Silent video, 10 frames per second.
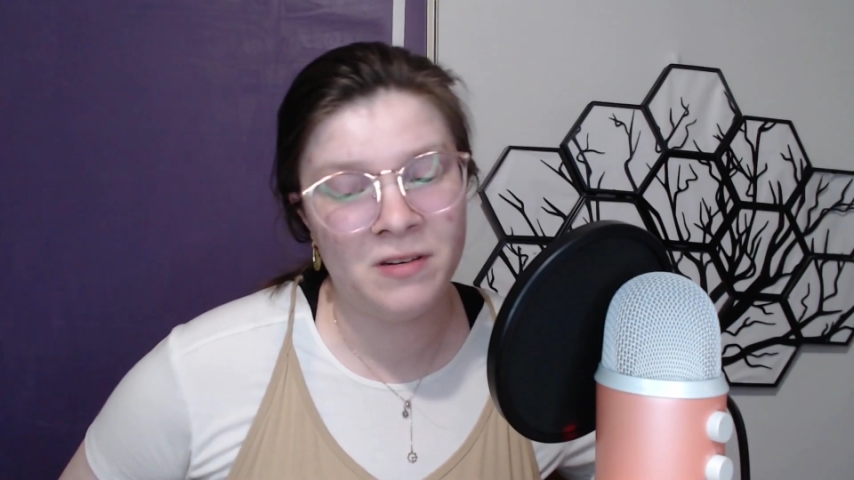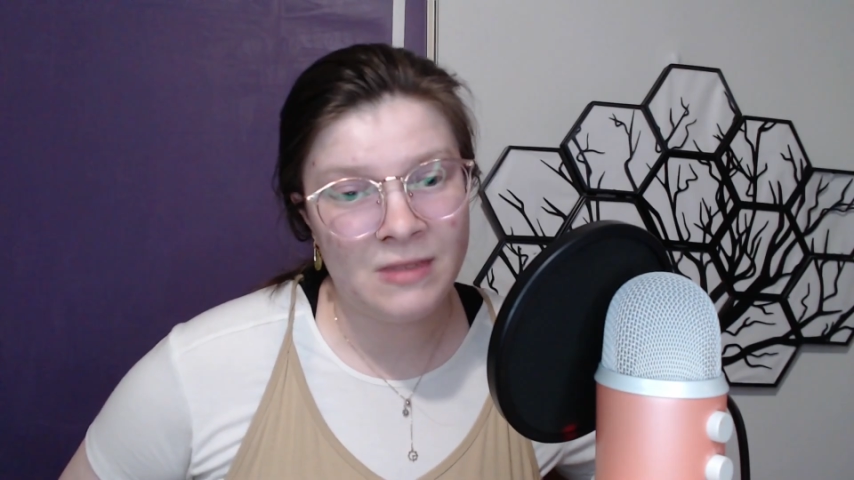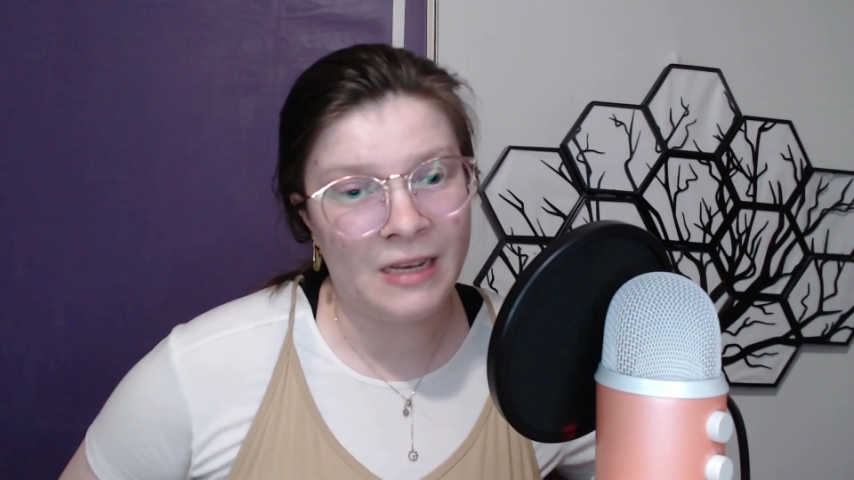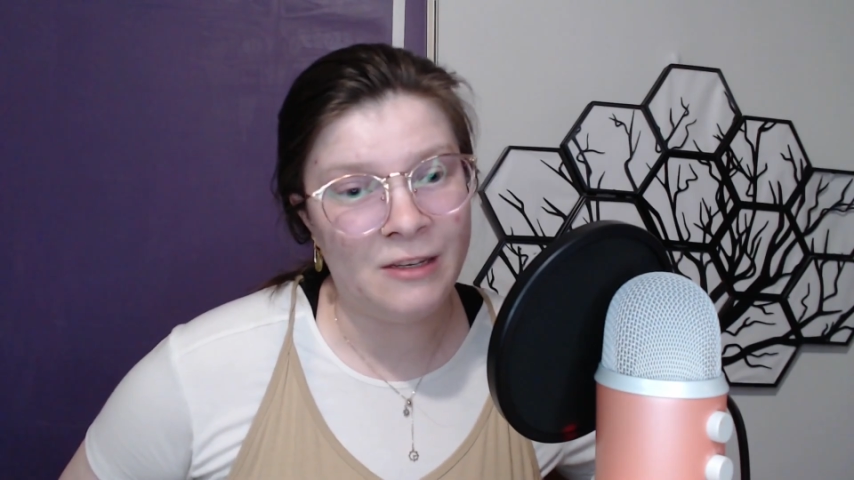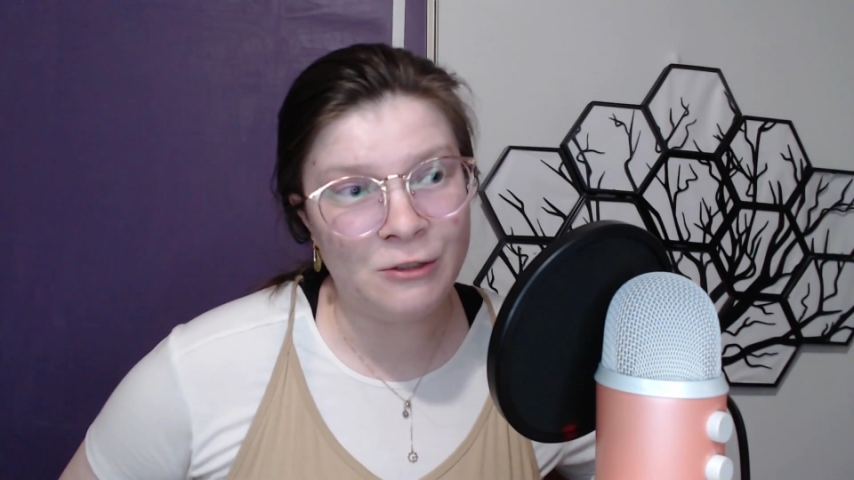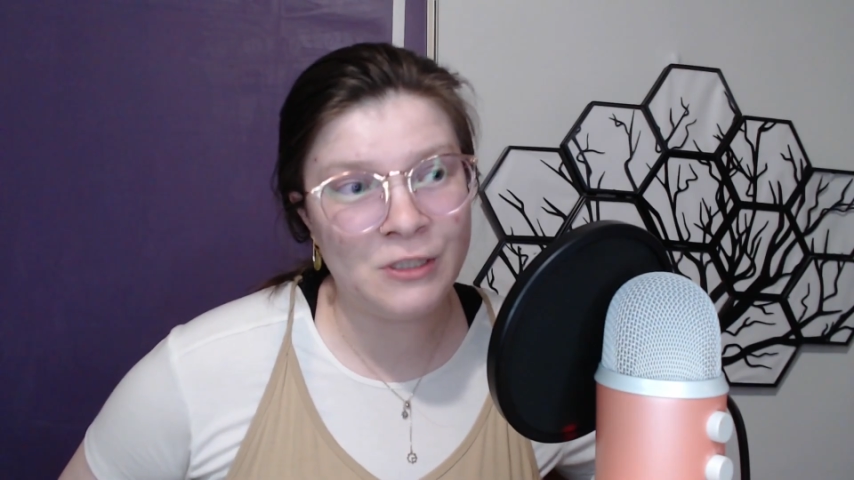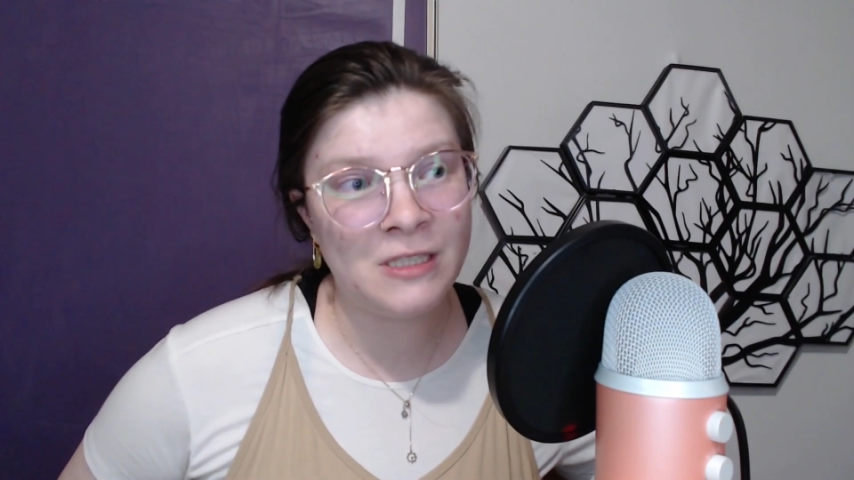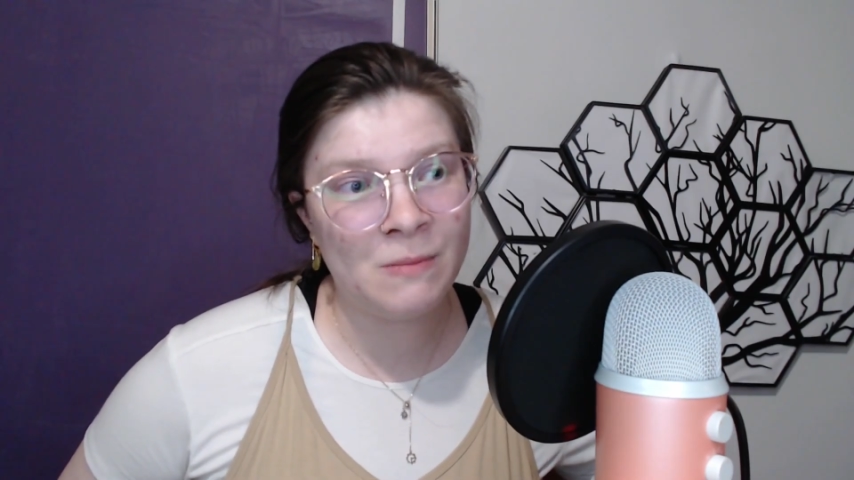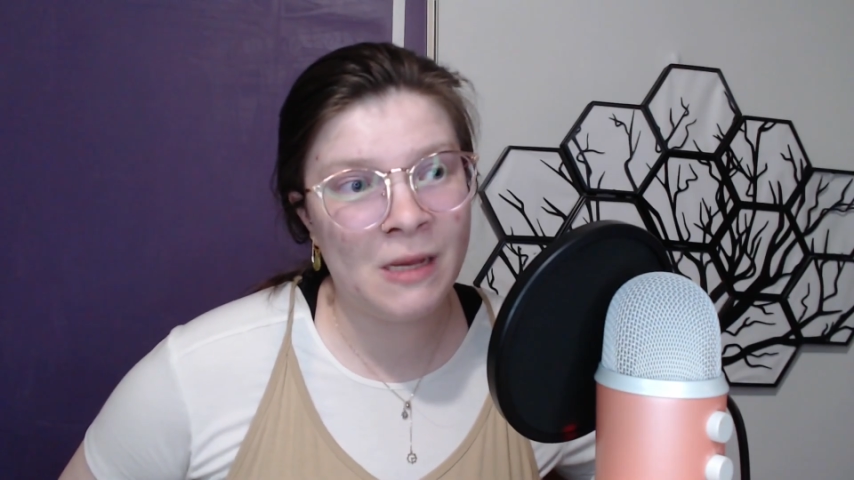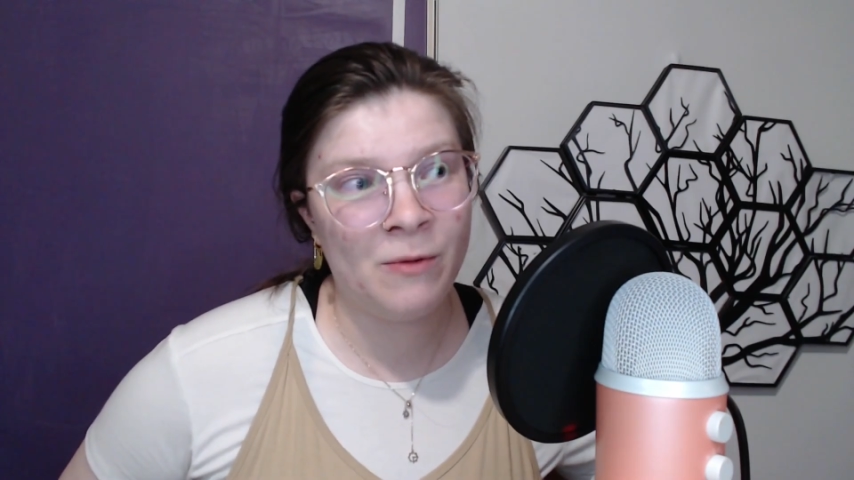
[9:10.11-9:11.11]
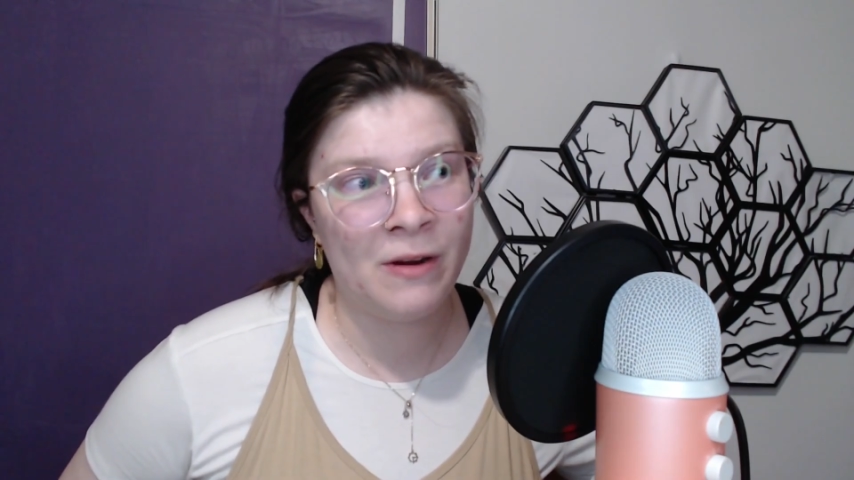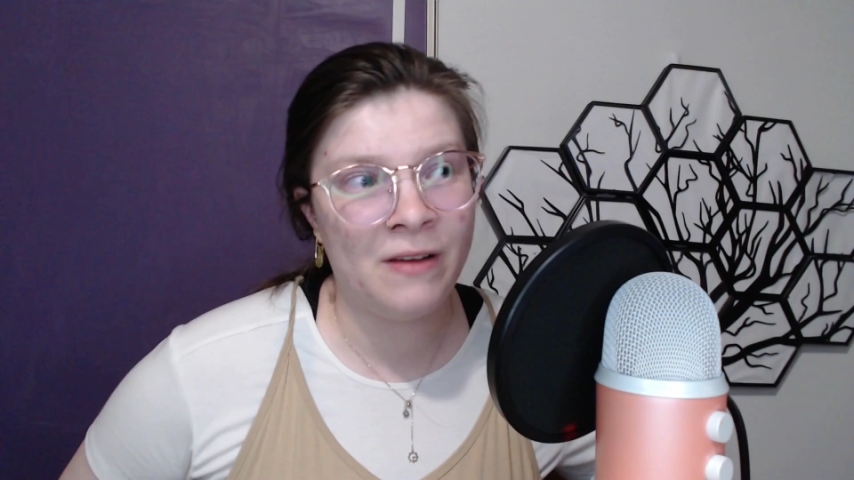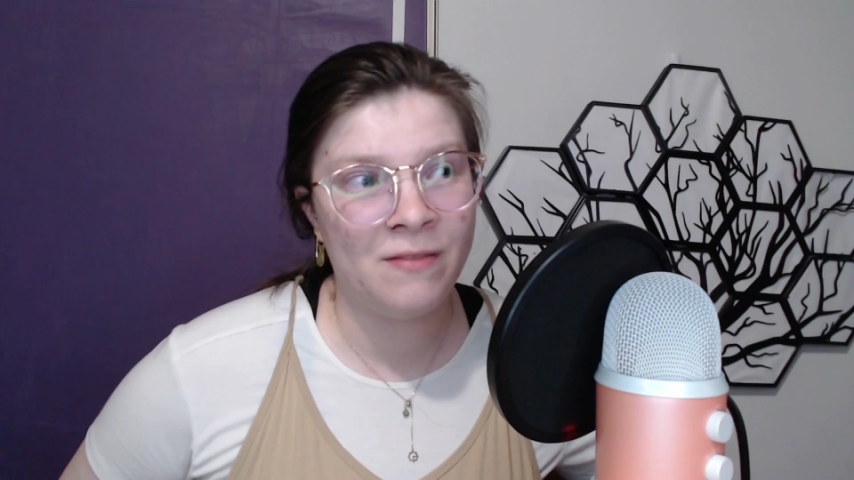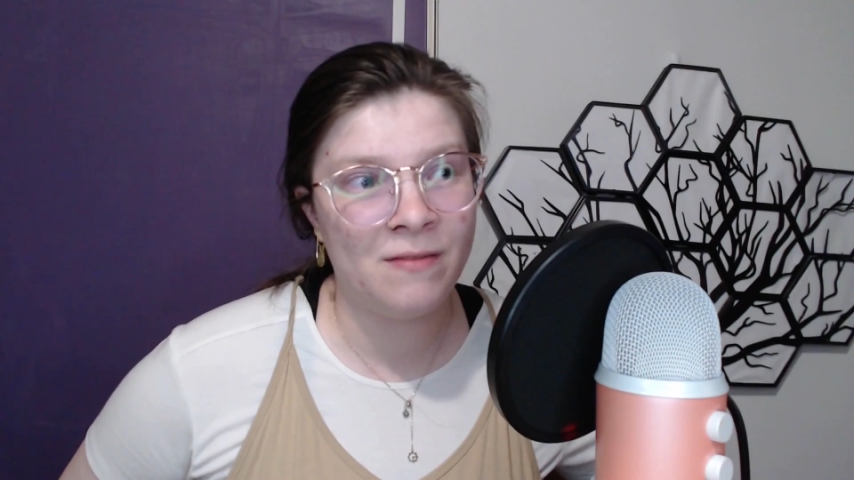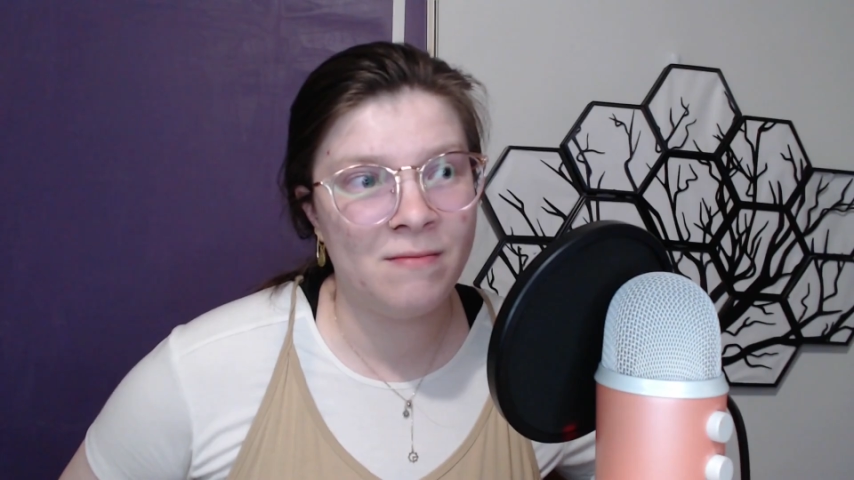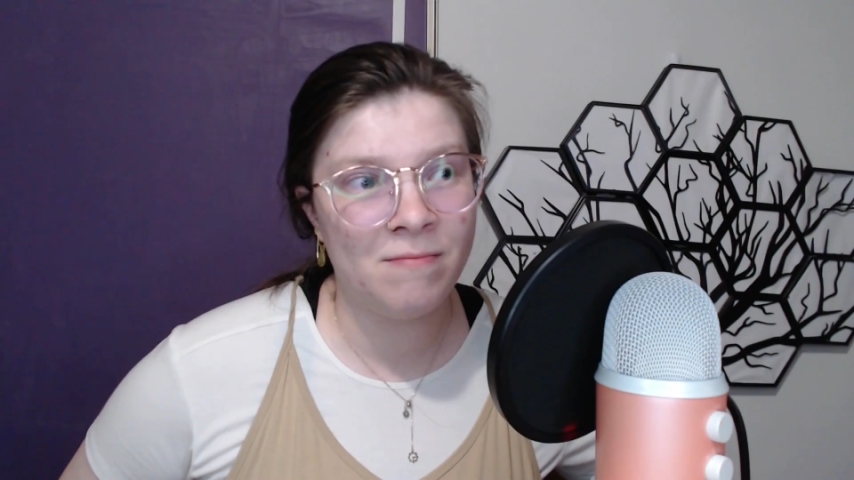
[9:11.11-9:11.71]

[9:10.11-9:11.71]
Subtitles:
Yeah, usually sometime around